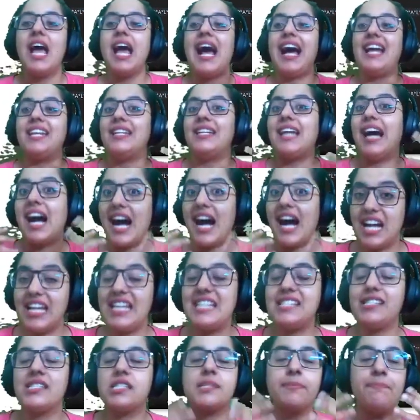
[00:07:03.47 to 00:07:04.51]
And
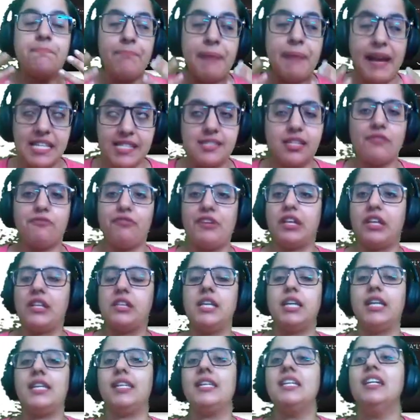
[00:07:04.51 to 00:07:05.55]
I
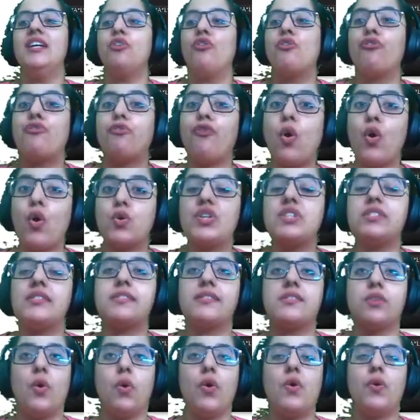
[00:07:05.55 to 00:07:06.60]
specifically
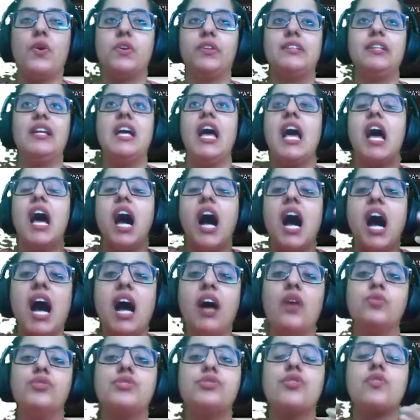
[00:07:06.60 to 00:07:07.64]
focus on
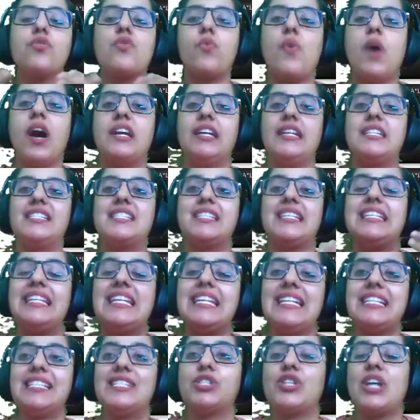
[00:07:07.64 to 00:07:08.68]
how to write
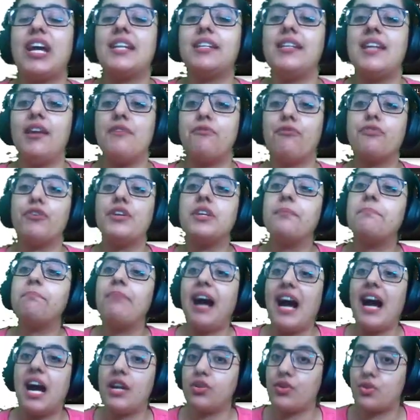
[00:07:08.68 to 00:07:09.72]
each and every
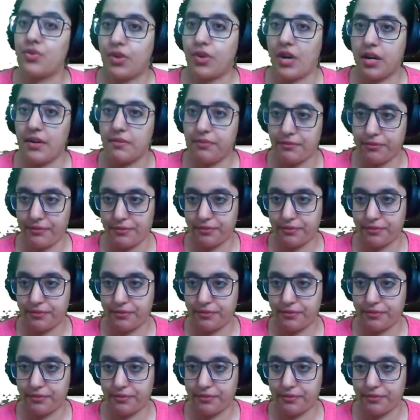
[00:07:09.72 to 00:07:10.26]
paragraph.